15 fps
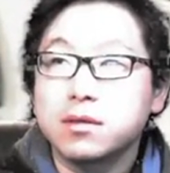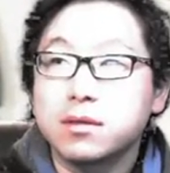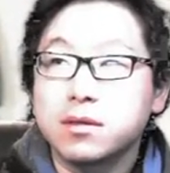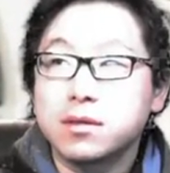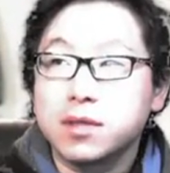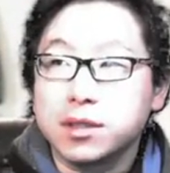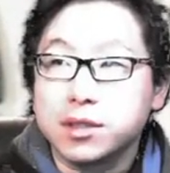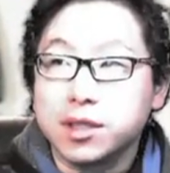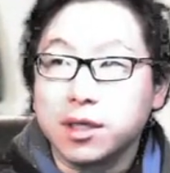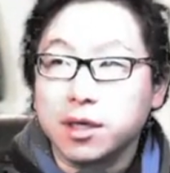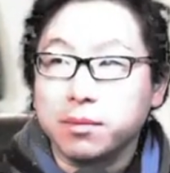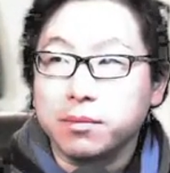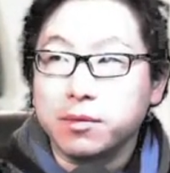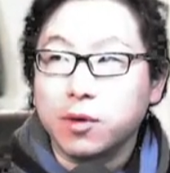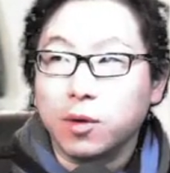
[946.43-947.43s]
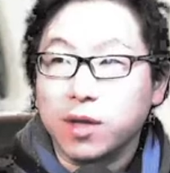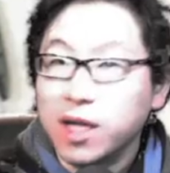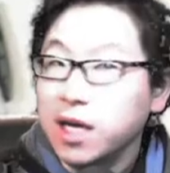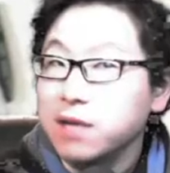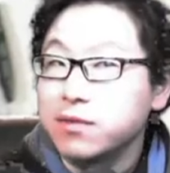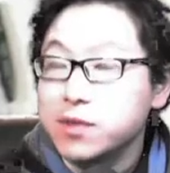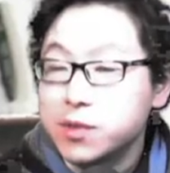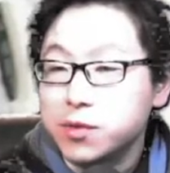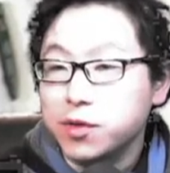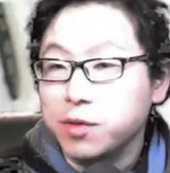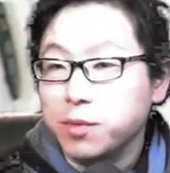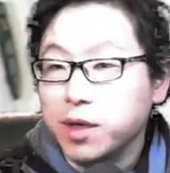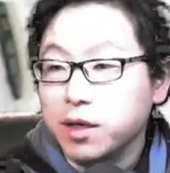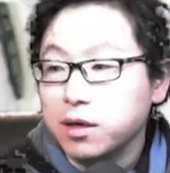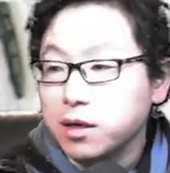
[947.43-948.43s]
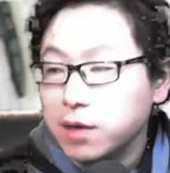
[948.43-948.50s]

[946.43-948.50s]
Sashiko live streaming.